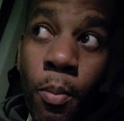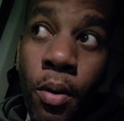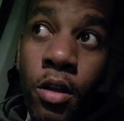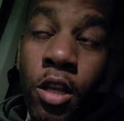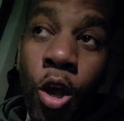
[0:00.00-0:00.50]

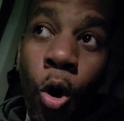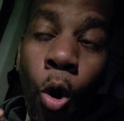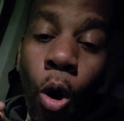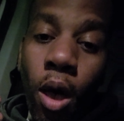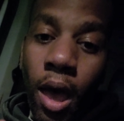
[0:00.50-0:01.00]
But they
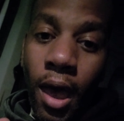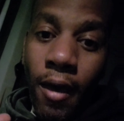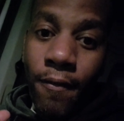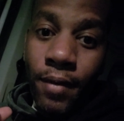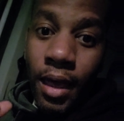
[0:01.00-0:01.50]
all
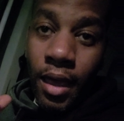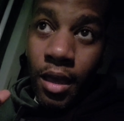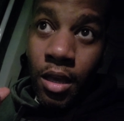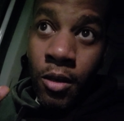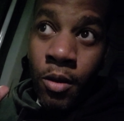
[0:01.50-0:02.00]
have
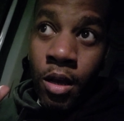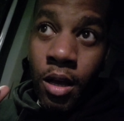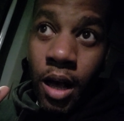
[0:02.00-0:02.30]
a